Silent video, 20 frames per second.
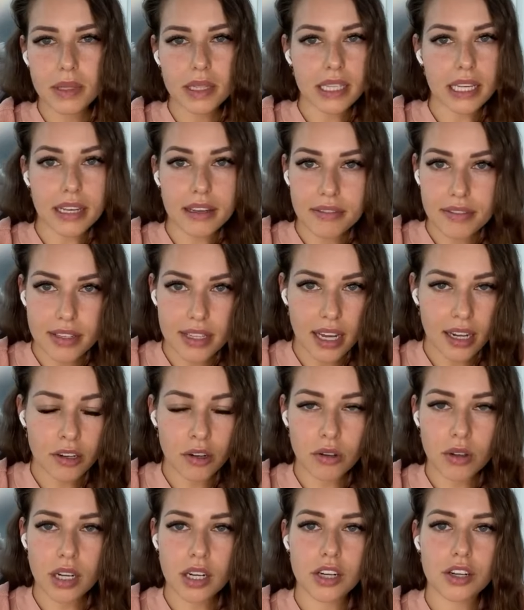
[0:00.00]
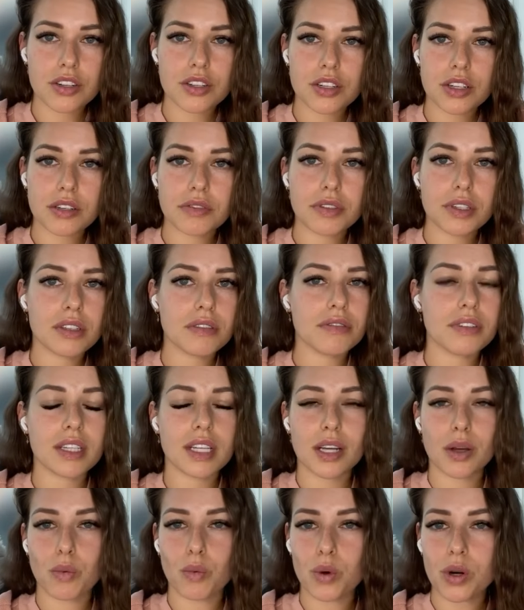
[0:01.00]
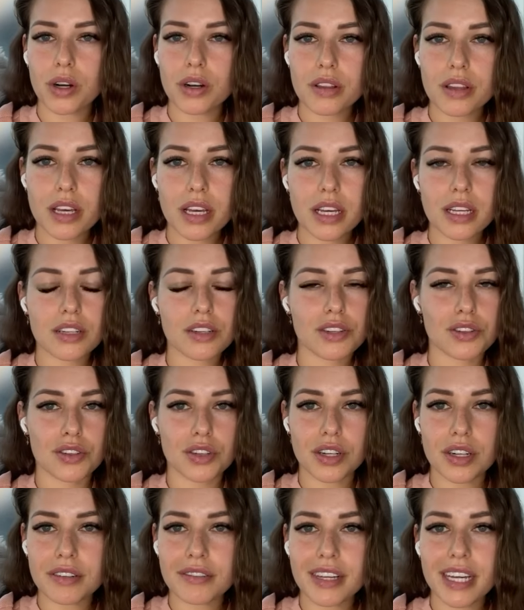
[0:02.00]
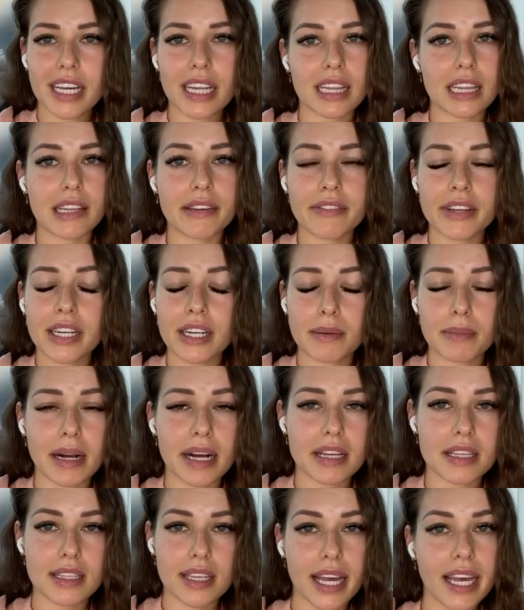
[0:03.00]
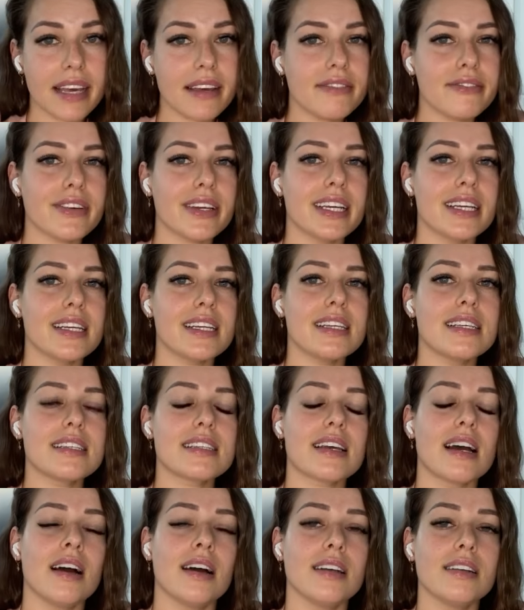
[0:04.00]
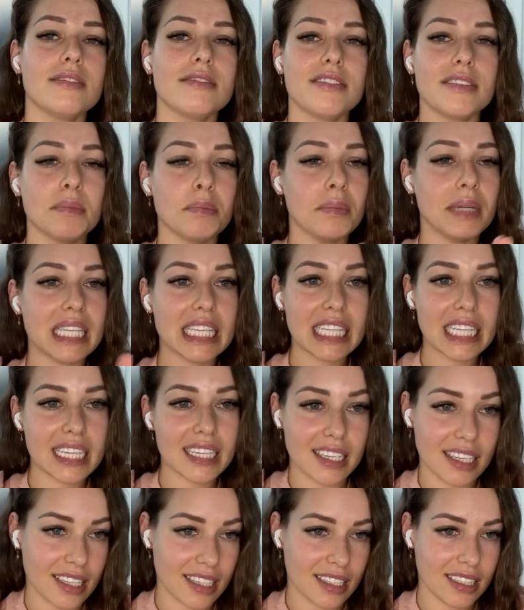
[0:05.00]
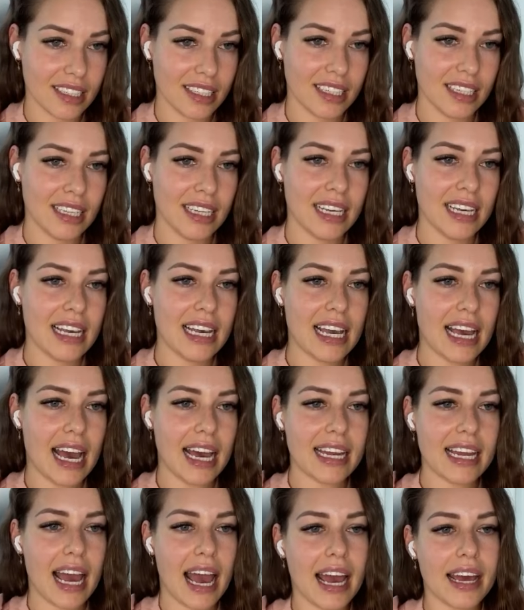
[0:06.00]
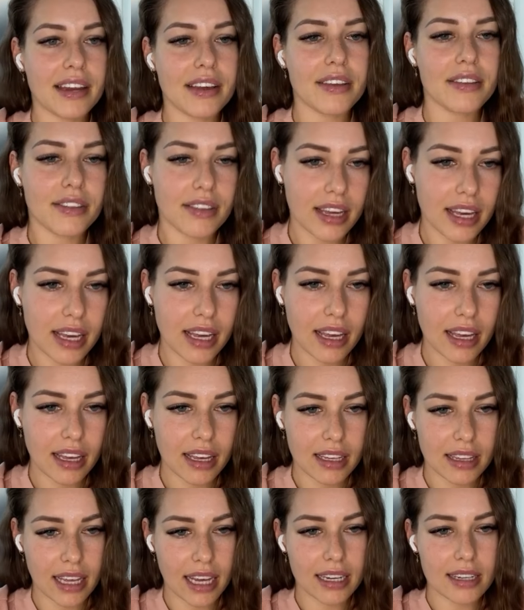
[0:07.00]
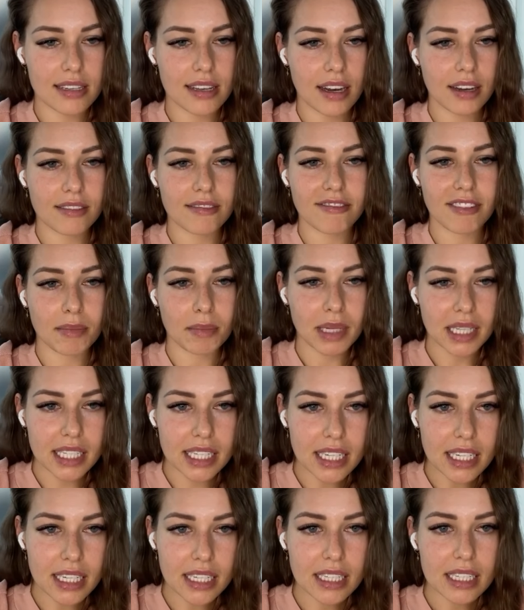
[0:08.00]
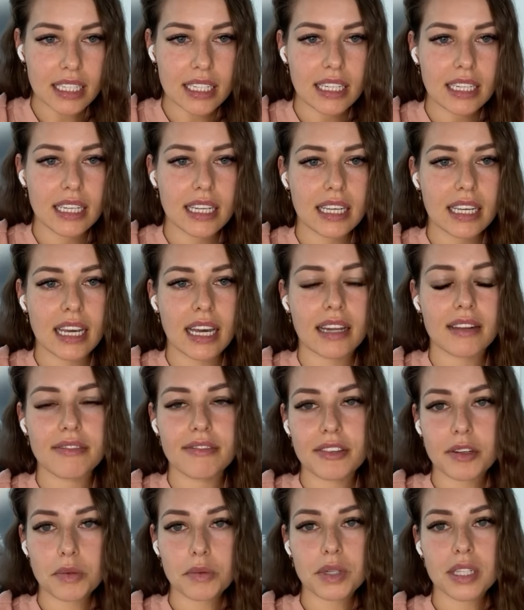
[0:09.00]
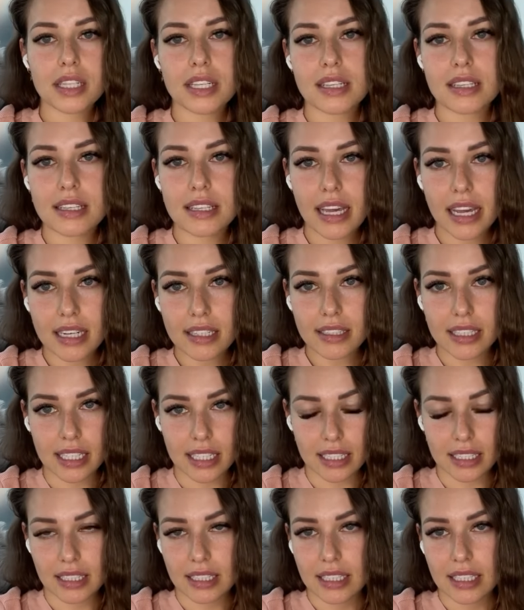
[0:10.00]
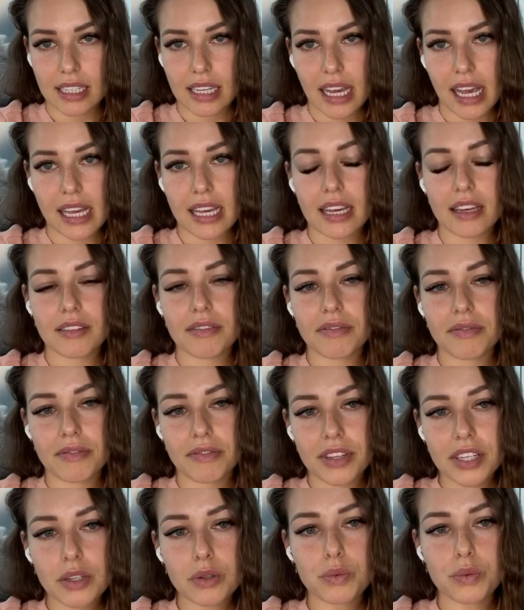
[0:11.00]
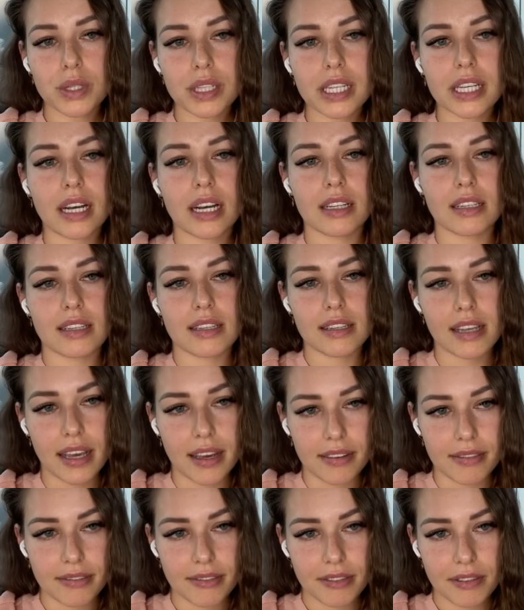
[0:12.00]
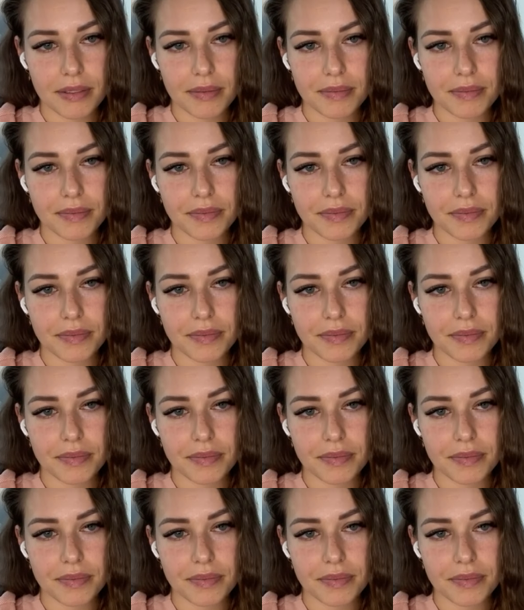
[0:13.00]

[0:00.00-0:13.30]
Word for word: beliefs that no longer serve you, feeling worthy and deserving and living your best life is unfamiliar. And anything that is unfamiliar can feel really scary and can feel really unsafe.